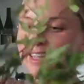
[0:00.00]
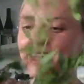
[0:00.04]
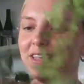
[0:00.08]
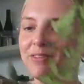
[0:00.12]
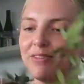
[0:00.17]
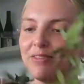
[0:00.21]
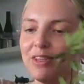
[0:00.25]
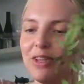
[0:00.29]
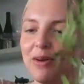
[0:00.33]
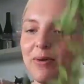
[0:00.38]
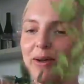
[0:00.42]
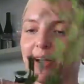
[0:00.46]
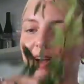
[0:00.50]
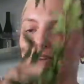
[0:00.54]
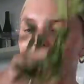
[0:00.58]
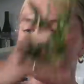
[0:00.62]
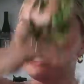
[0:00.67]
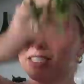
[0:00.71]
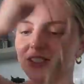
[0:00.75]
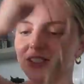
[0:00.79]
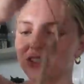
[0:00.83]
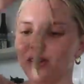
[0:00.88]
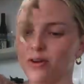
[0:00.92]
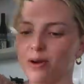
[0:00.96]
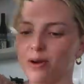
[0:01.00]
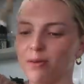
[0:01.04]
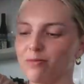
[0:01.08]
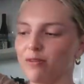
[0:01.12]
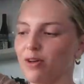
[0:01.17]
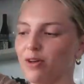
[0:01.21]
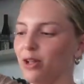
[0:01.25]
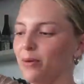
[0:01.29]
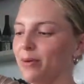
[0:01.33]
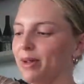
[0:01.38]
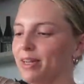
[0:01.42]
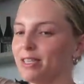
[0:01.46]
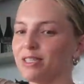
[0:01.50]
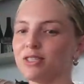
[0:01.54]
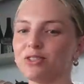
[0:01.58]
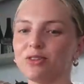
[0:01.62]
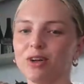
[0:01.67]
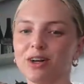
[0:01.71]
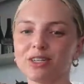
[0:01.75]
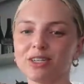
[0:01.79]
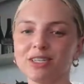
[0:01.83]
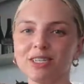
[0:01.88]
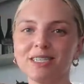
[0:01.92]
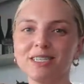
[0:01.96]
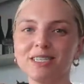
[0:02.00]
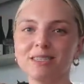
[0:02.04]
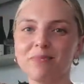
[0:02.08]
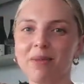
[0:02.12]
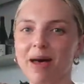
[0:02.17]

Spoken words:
even though I obviously don't, I'm following instructions,